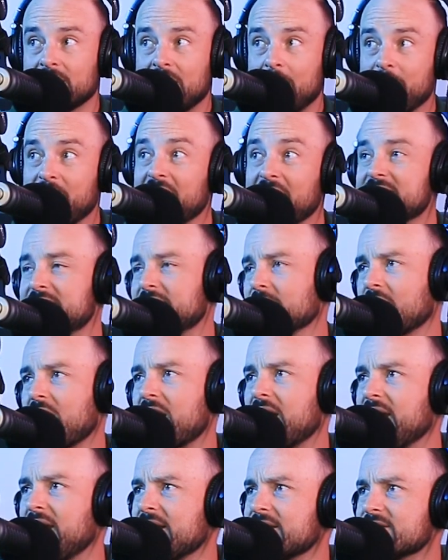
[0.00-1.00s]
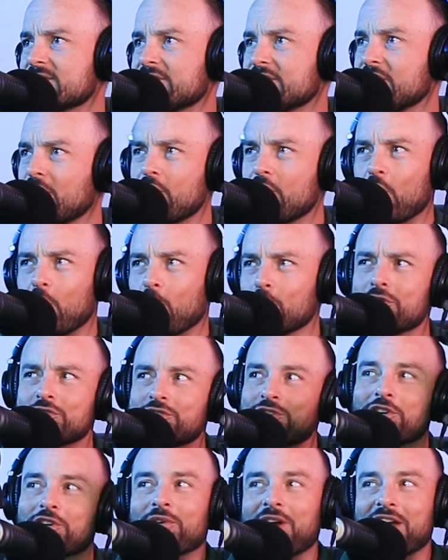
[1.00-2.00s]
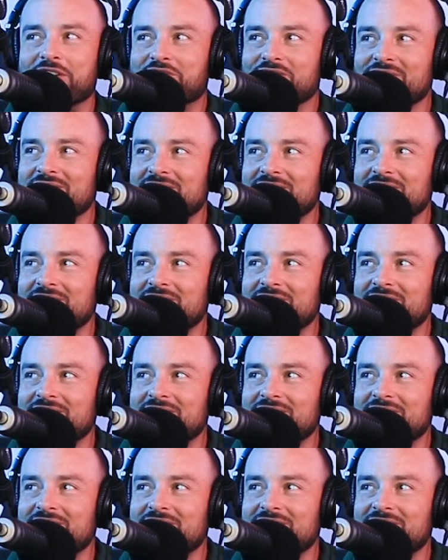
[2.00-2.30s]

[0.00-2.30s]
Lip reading: I mean, it still kind of is. You know, the older generation